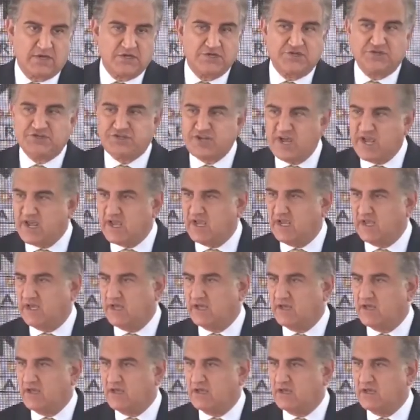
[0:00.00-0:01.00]

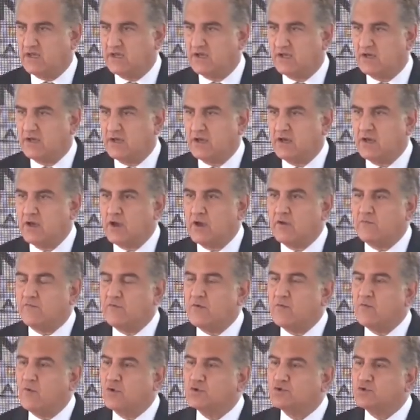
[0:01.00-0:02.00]
Today,
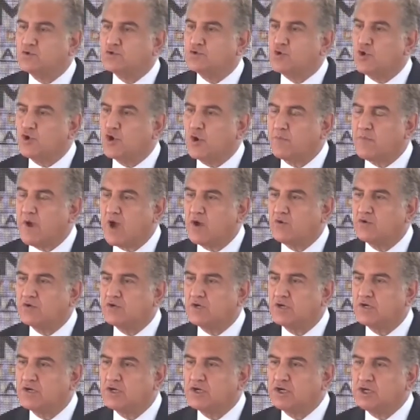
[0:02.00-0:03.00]
we want to talk about
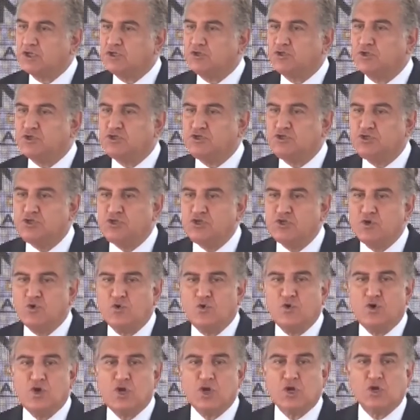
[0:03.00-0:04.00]
the
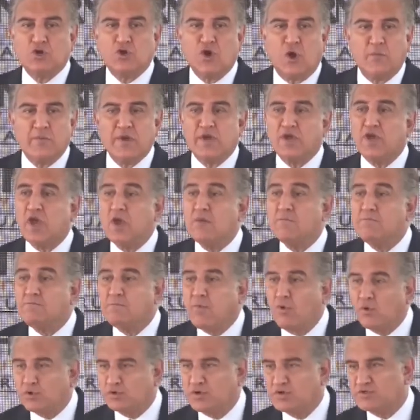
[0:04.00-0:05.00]
geo-economic
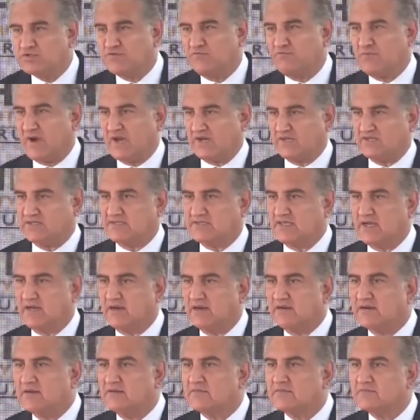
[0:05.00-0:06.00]
importance of
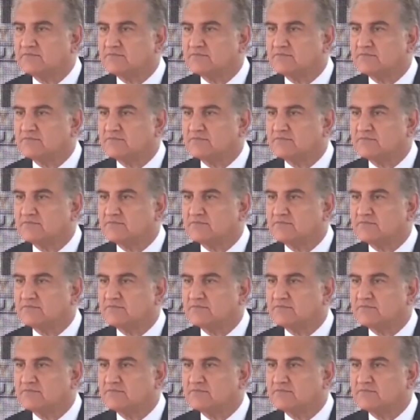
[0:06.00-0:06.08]
Pakistan.